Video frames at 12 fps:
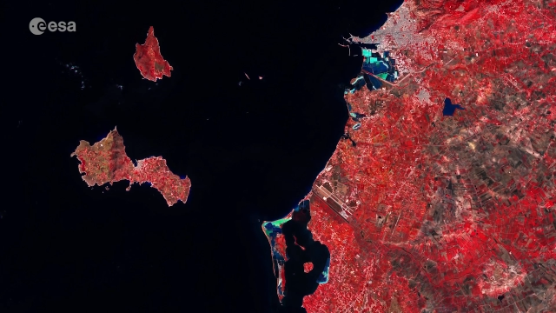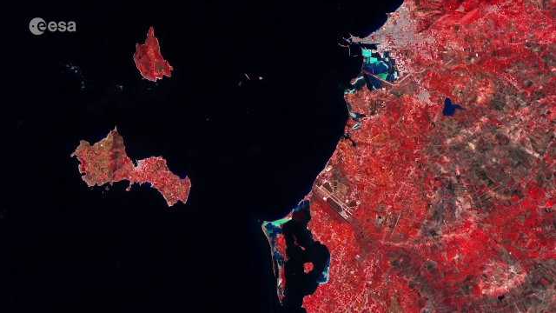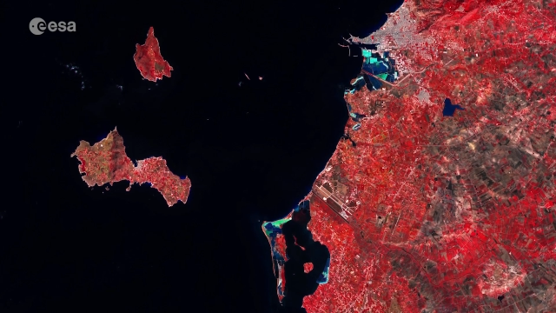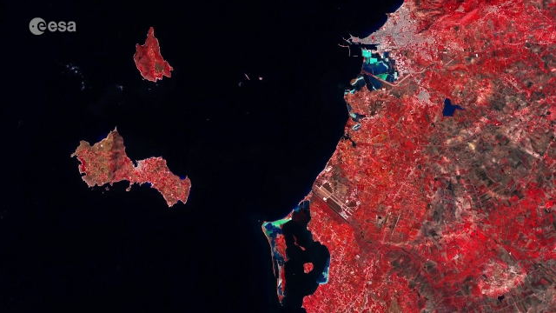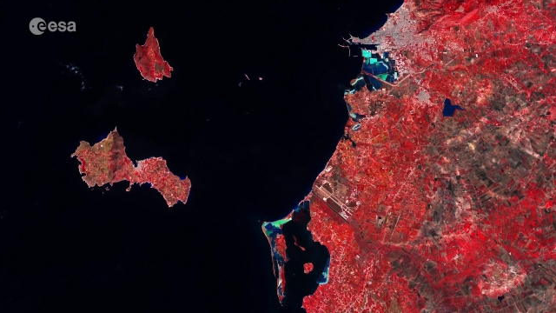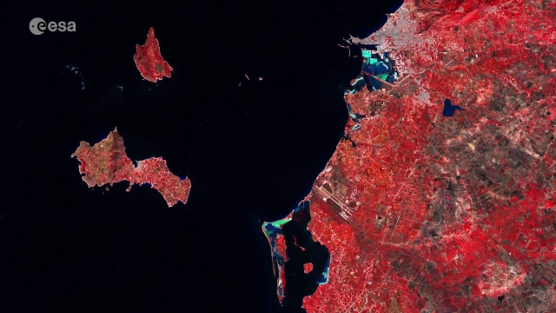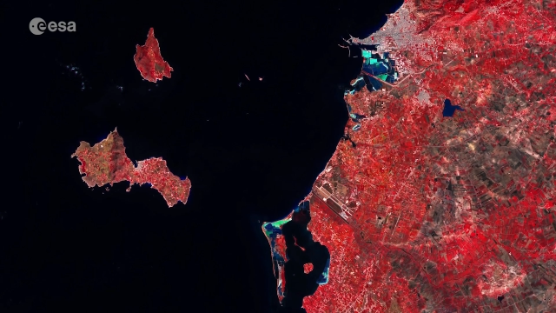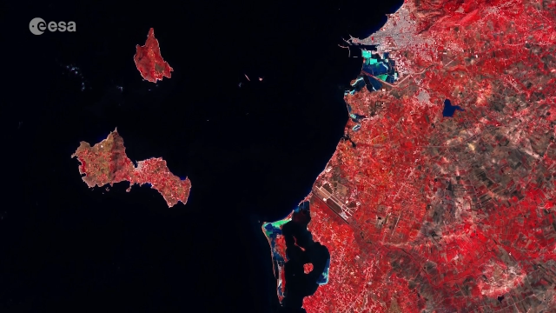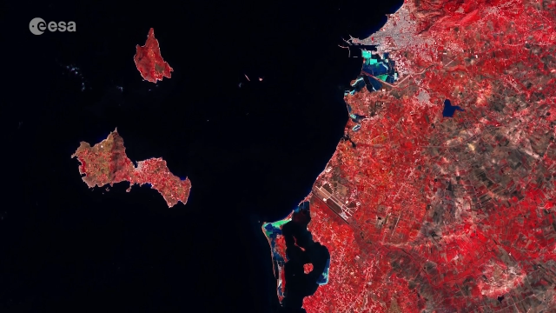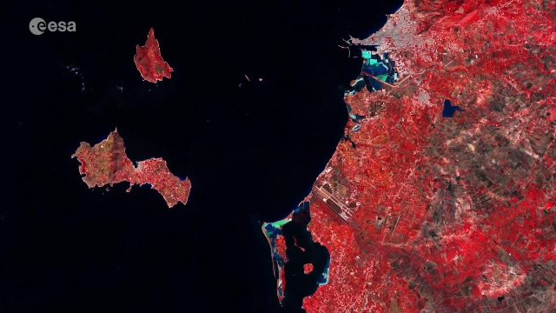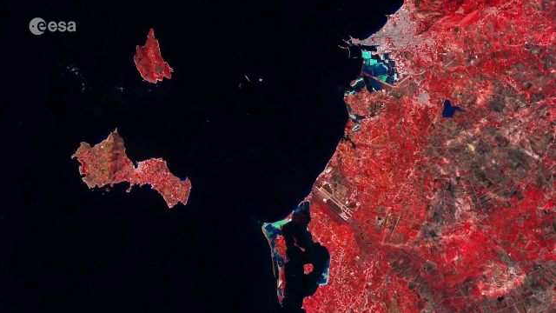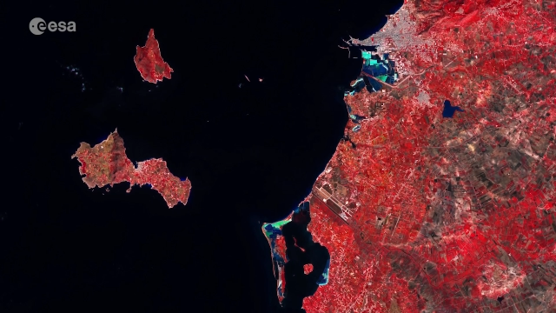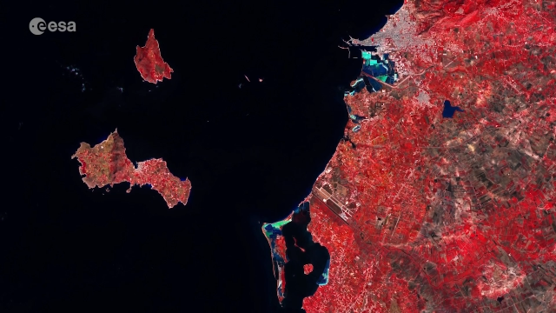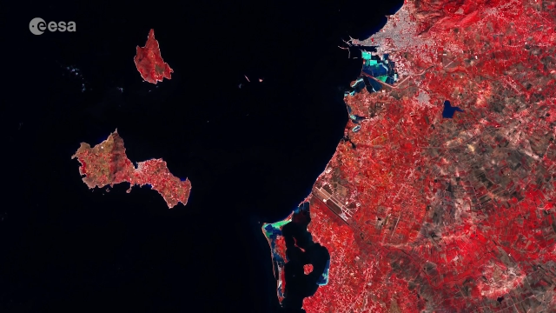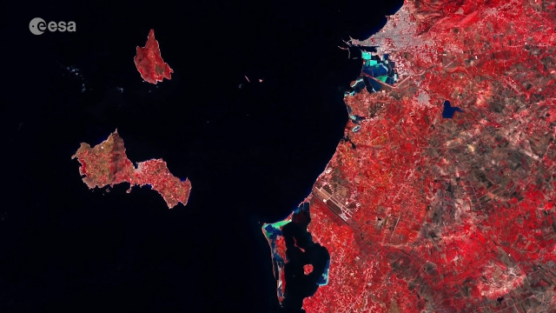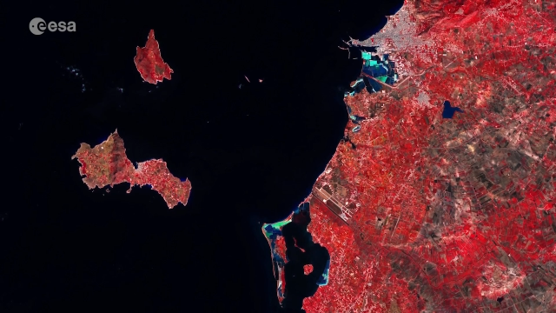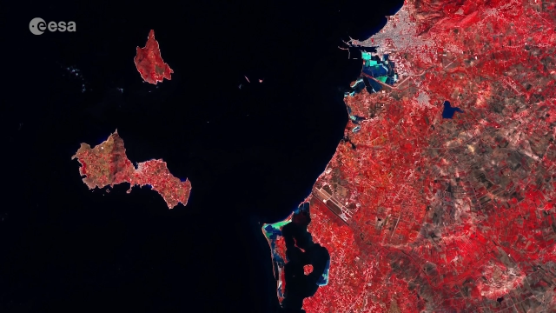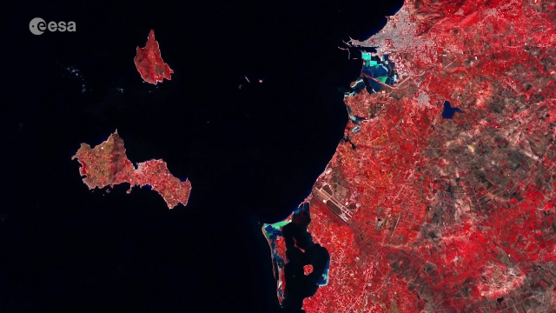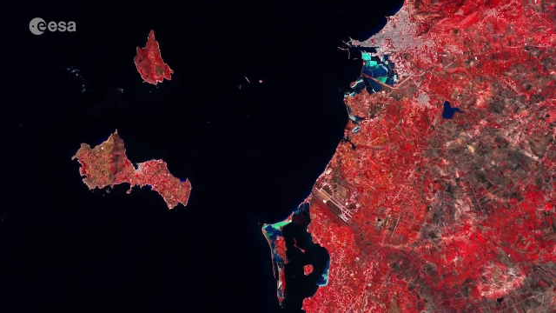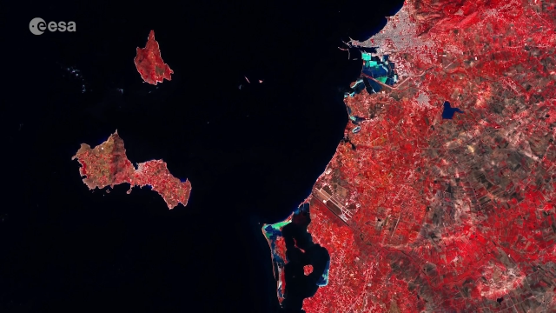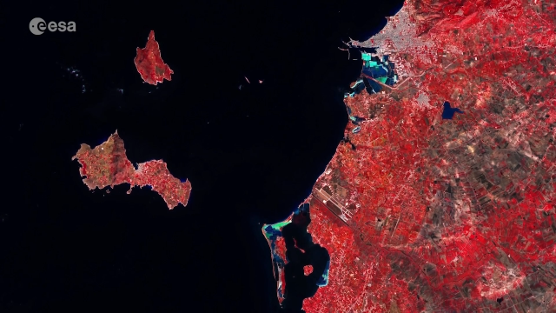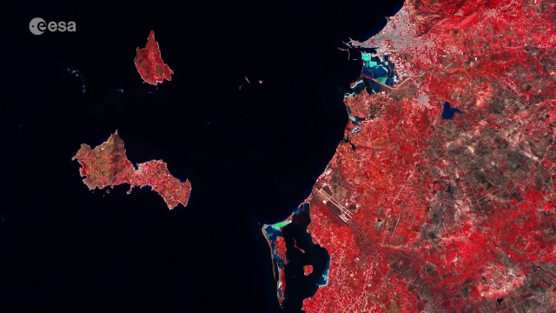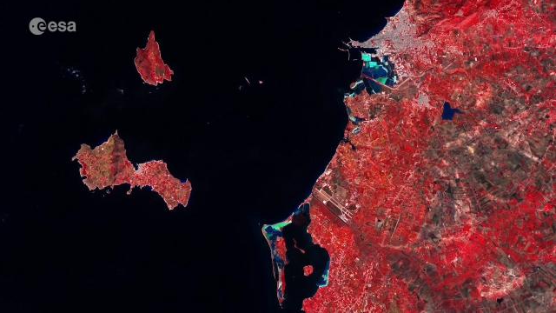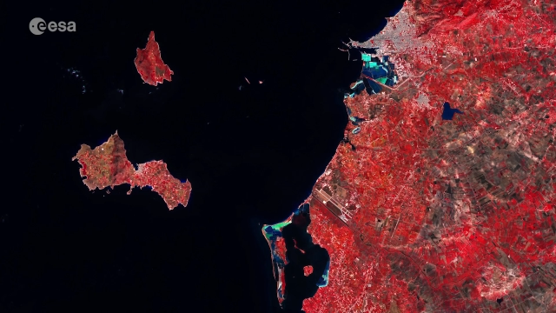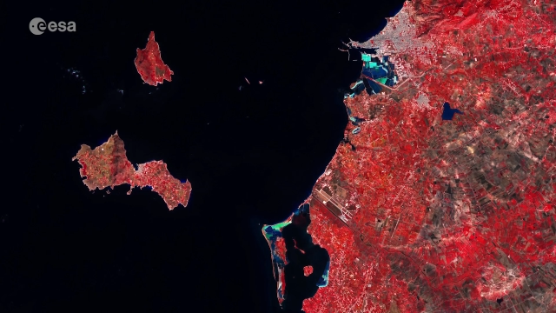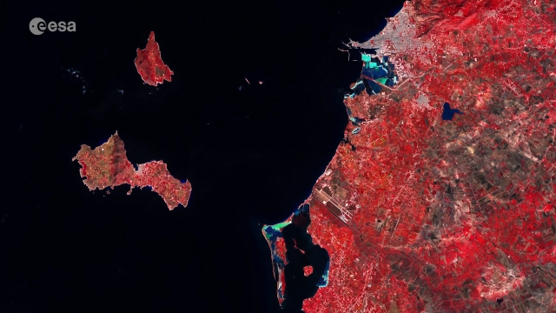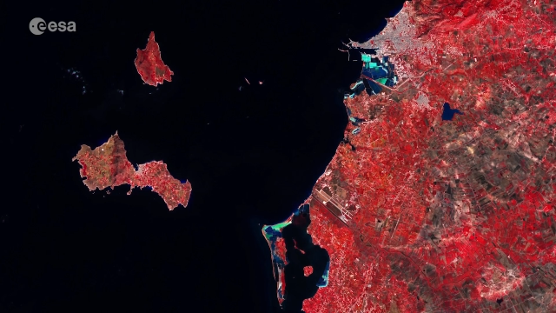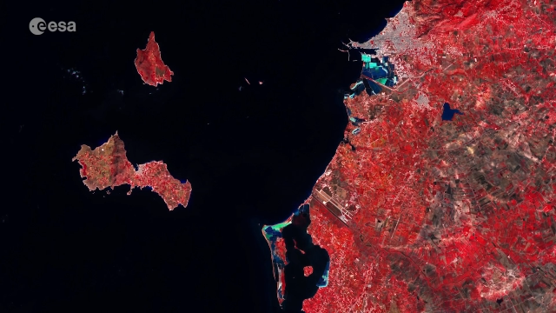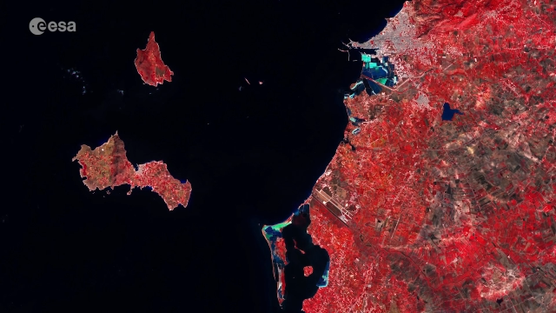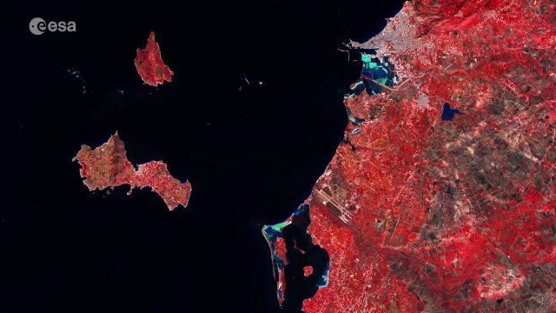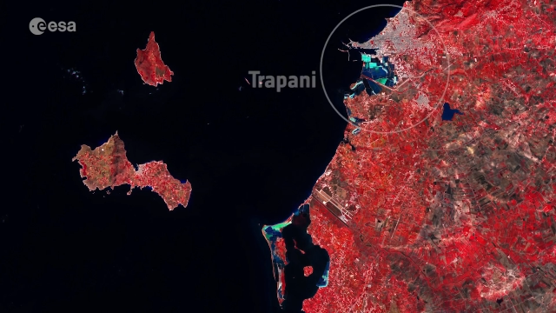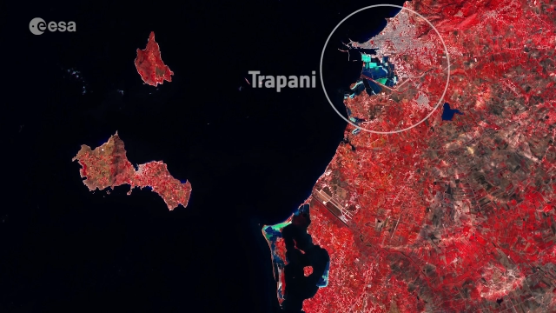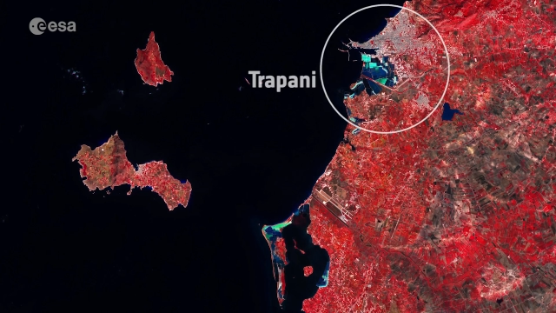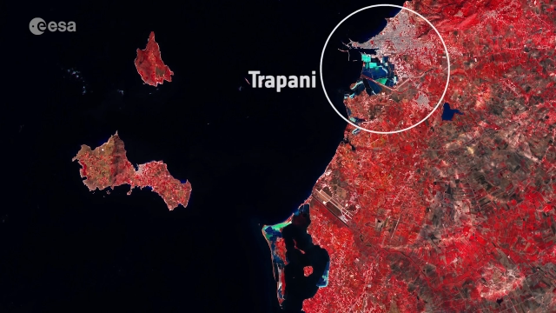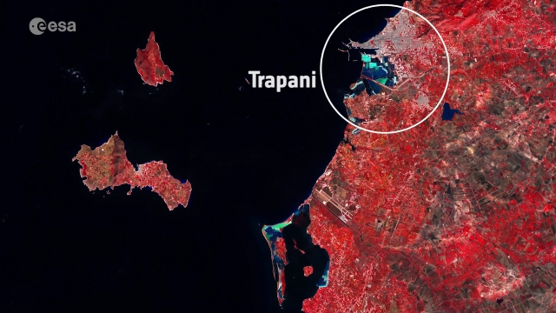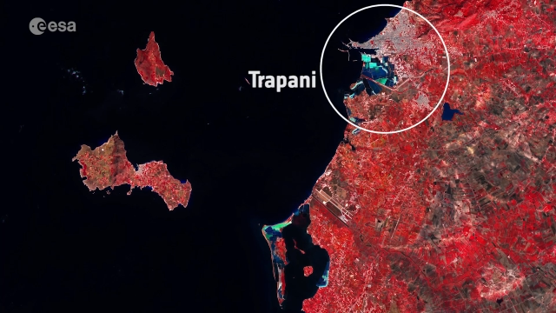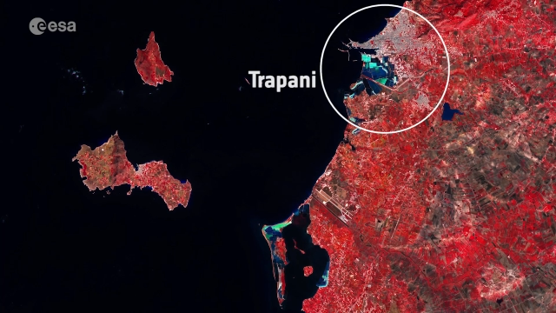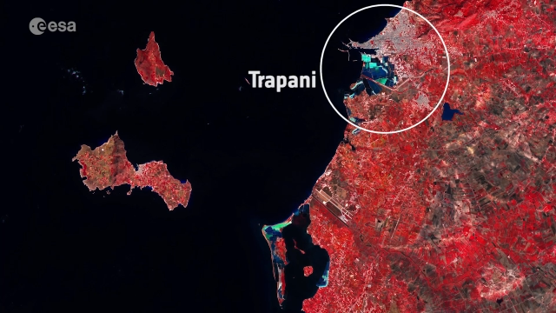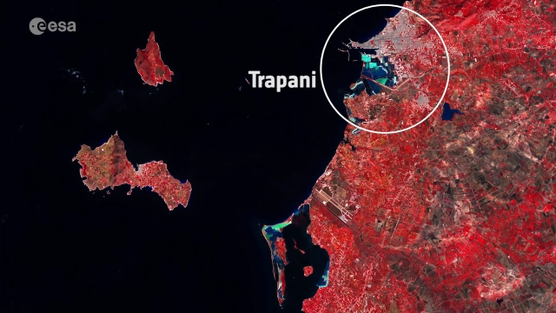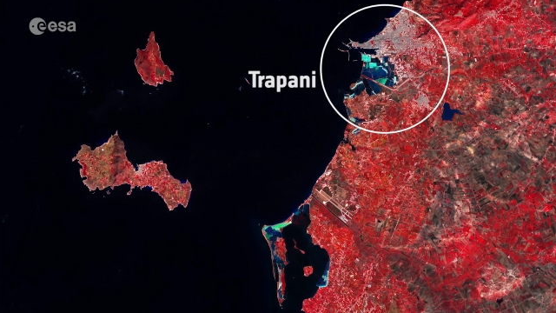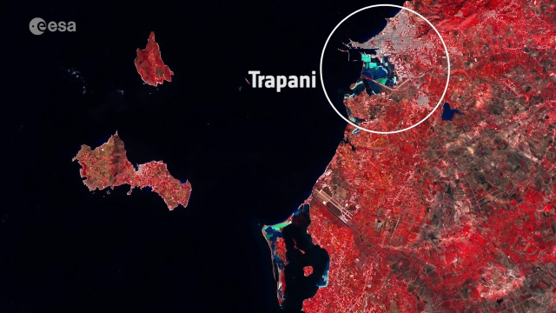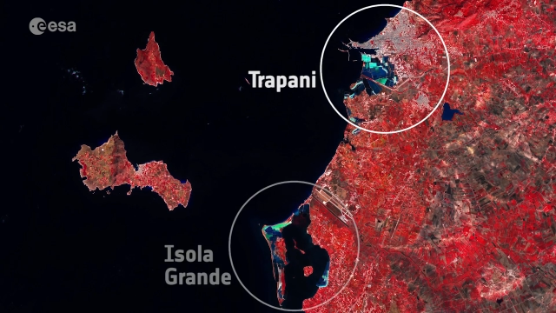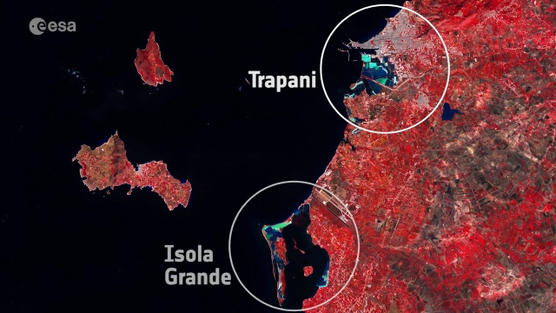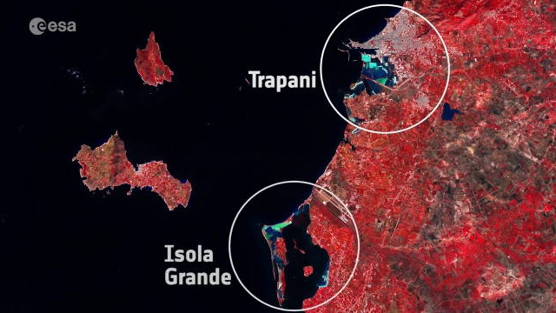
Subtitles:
Nobody's mouth can be seen.